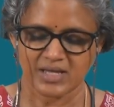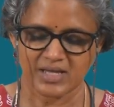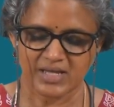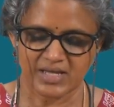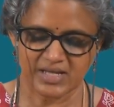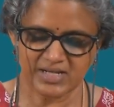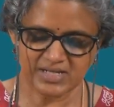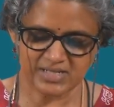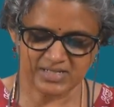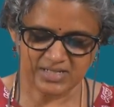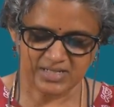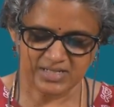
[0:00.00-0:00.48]

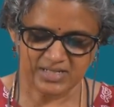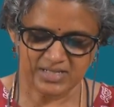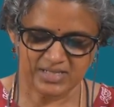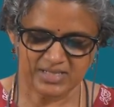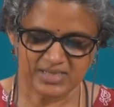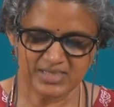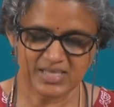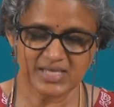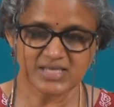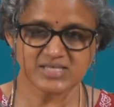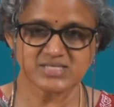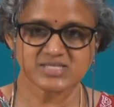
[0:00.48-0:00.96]
it
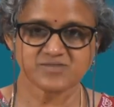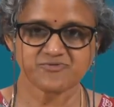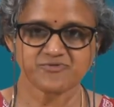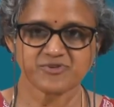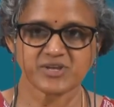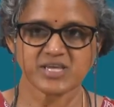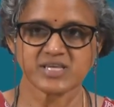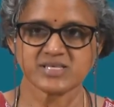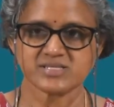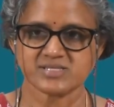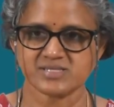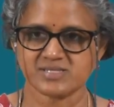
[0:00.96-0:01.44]
things
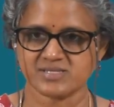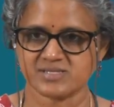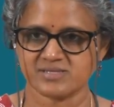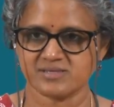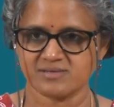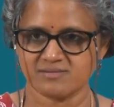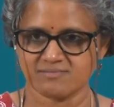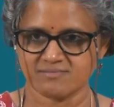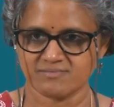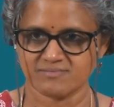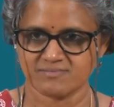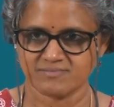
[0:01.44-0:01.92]
freeze
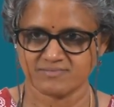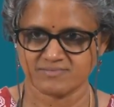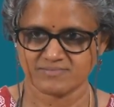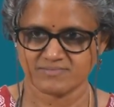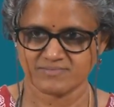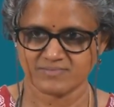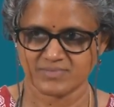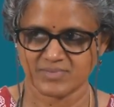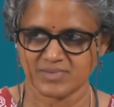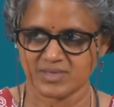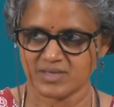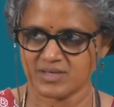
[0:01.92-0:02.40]

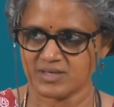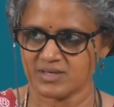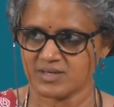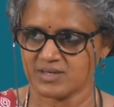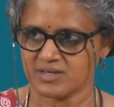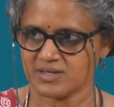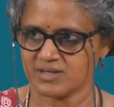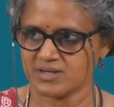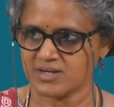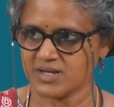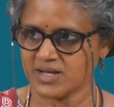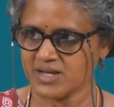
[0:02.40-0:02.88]

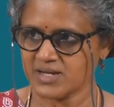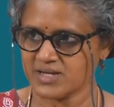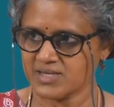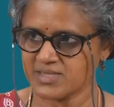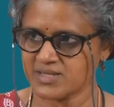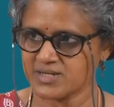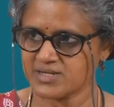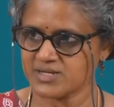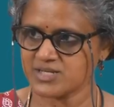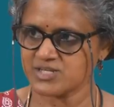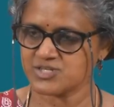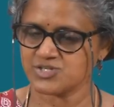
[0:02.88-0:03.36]
right
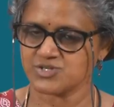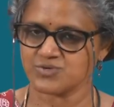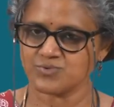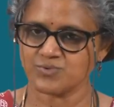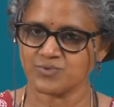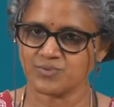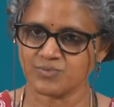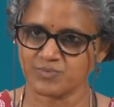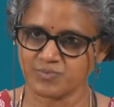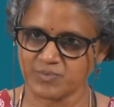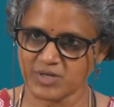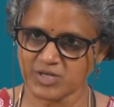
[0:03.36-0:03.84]
the tissue
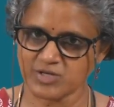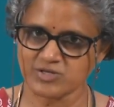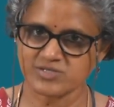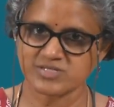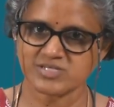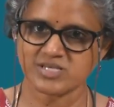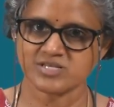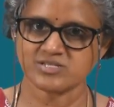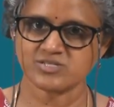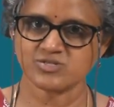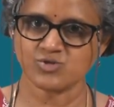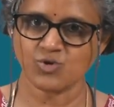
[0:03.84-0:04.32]
because
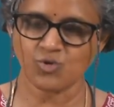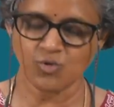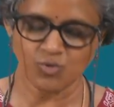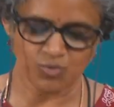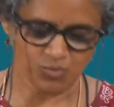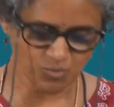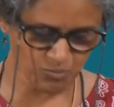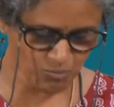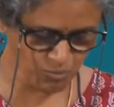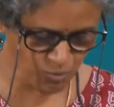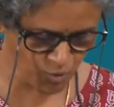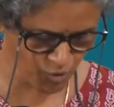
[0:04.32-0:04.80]
there is no
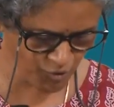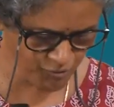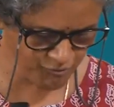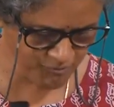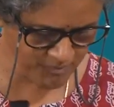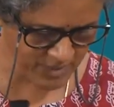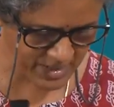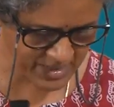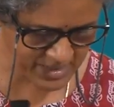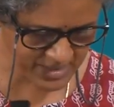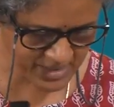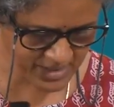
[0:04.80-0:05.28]

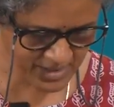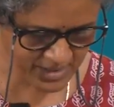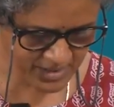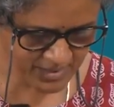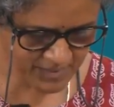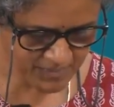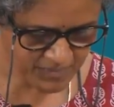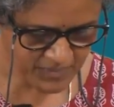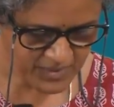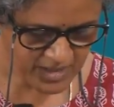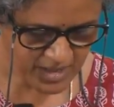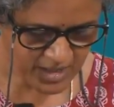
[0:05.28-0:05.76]
movement
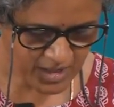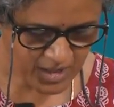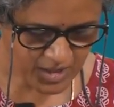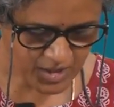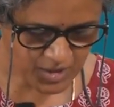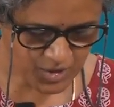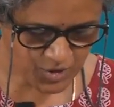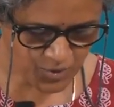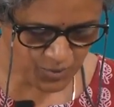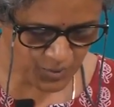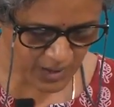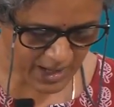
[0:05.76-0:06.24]

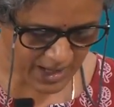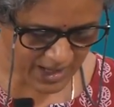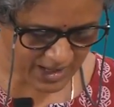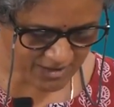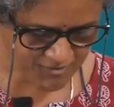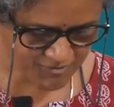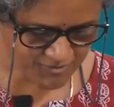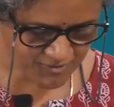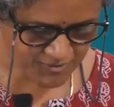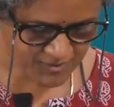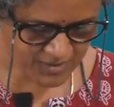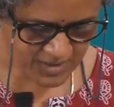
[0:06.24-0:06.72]
you
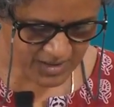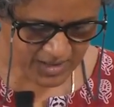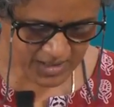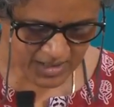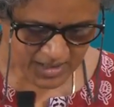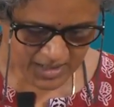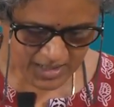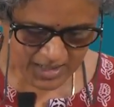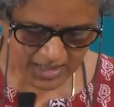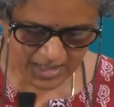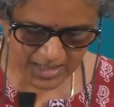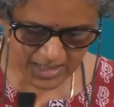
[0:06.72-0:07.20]
have
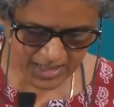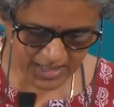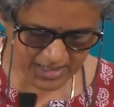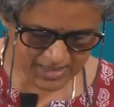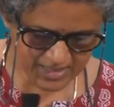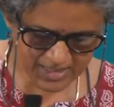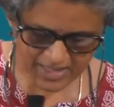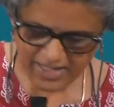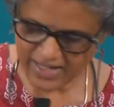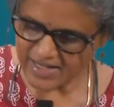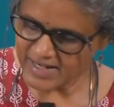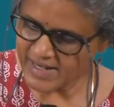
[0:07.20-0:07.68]
uh,
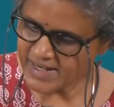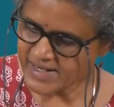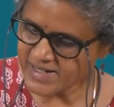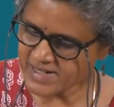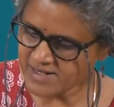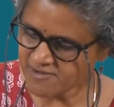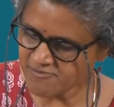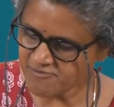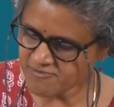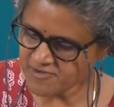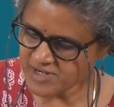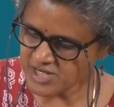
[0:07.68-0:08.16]
the
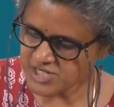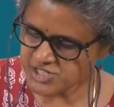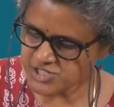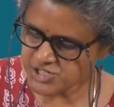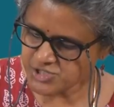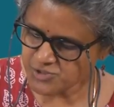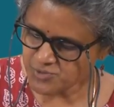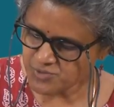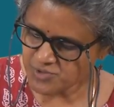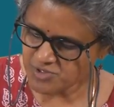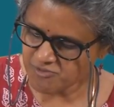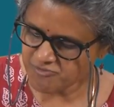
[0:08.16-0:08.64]
connective
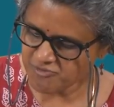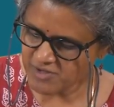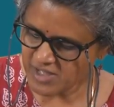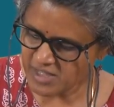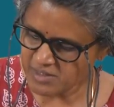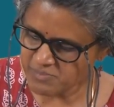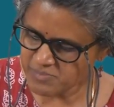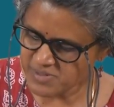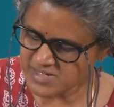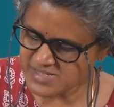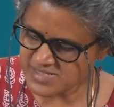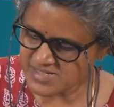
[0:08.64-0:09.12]
tissue the
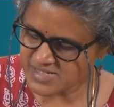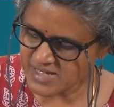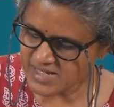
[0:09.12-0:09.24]
fibrous